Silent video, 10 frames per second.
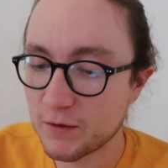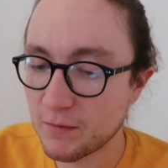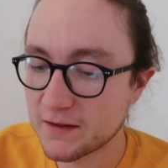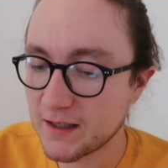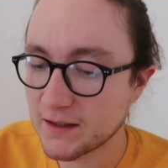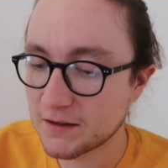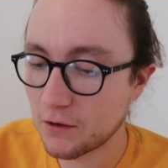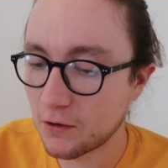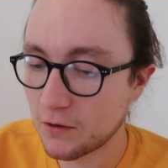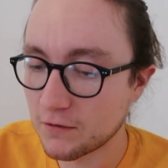with my take
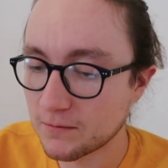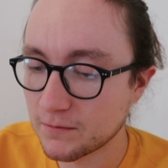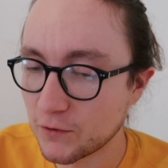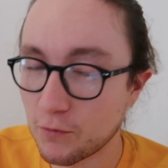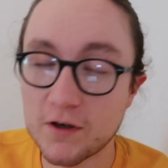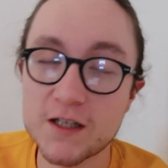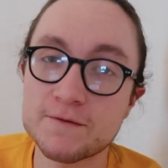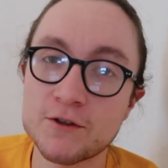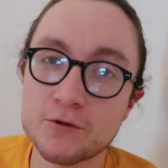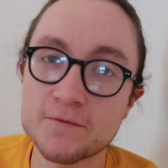on Northern Lights
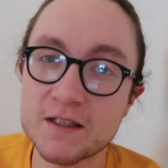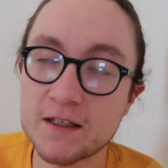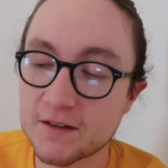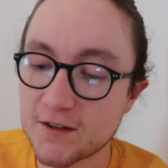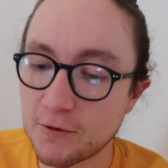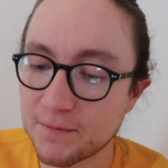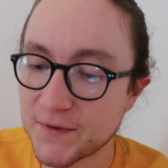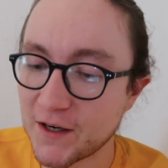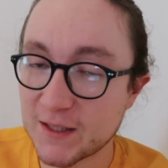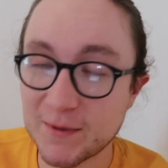photography and so on
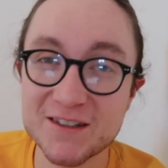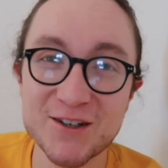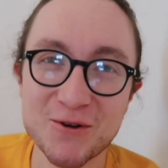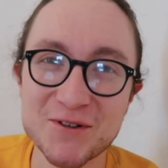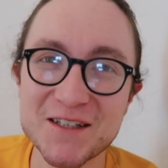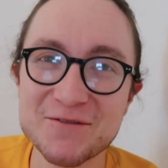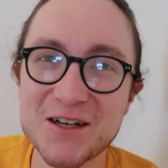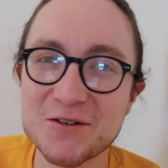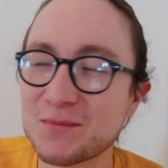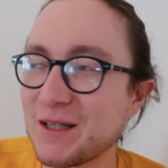that I spent so long in this
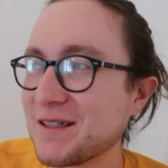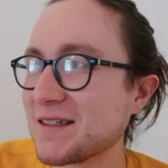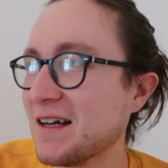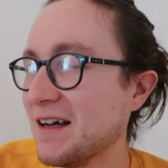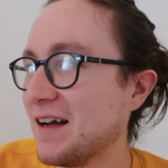video explaining.